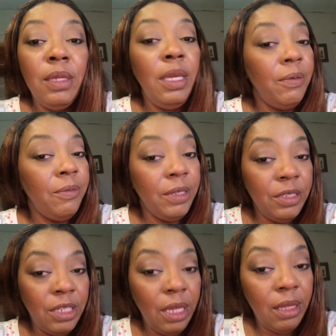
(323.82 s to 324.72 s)
it will
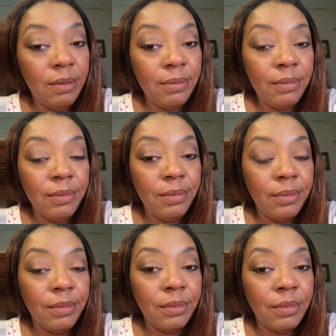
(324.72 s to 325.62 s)
shed,
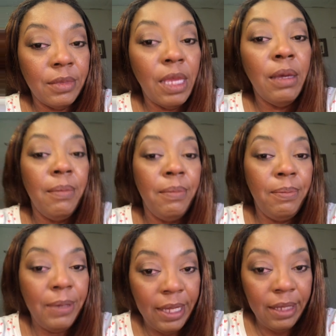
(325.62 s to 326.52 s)

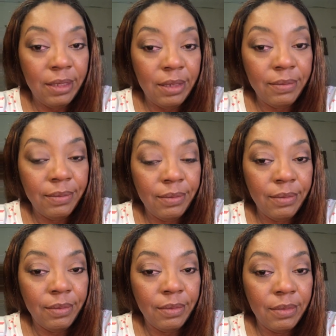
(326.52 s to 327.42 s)
but
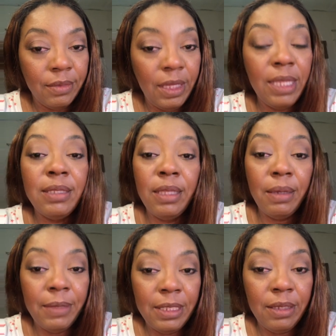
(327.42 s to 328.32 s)
it's
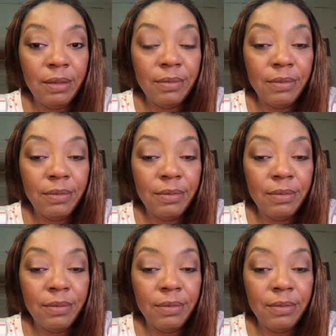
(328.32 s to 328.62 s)
limited.